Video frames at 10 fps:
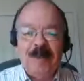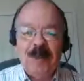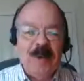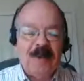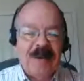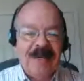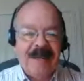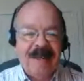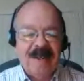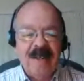I'm doing
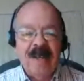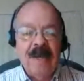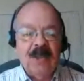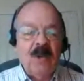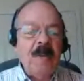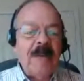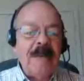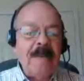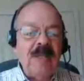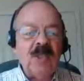so anyway,
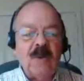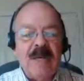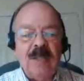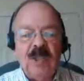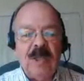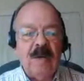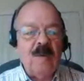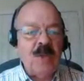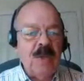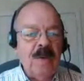let me just go ahead and share
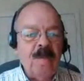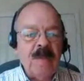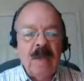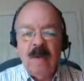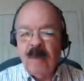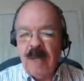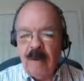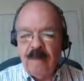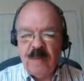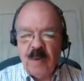with you
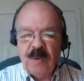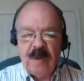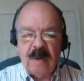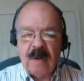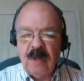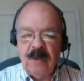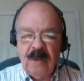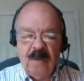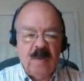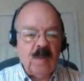without further
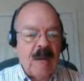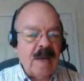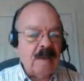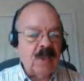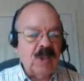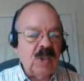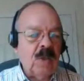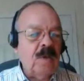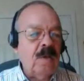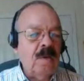ado, I'll just
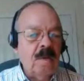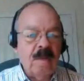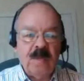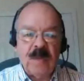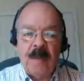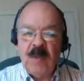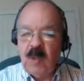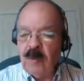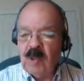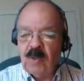show you, I'm going to
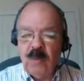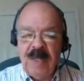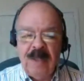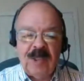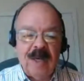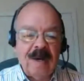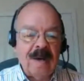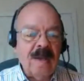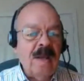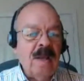do a screen share
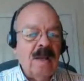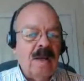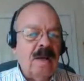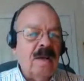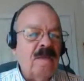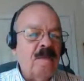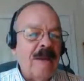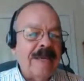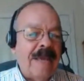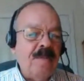of my
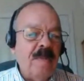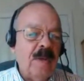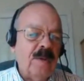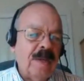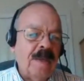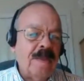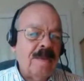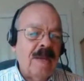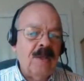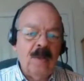capability,
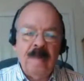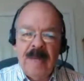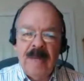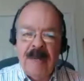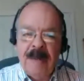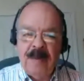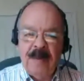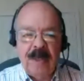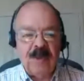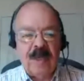and you'll be able to see it
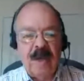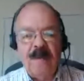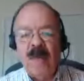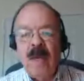yourself.